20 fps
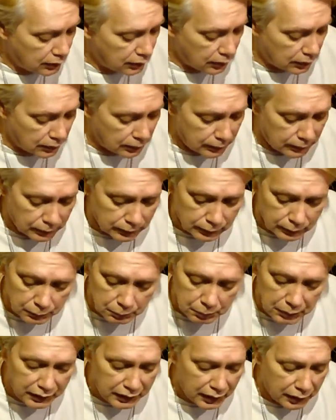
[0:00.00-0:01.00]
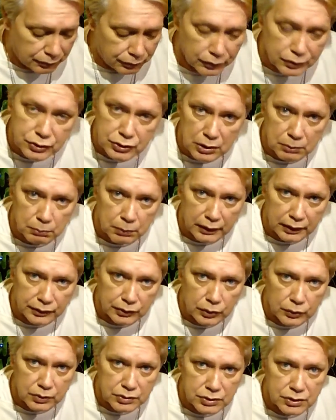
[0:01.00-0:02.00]
Be careful of somebody
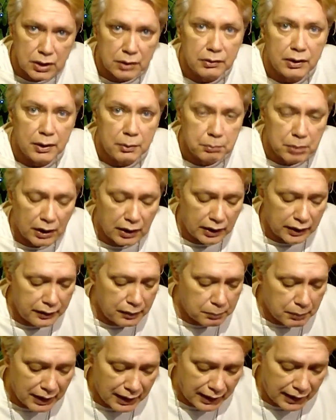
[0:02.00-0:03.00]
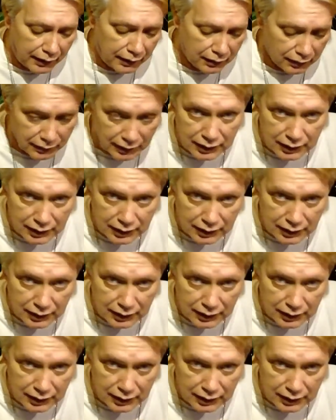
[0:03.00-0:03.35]
doing something behind your back.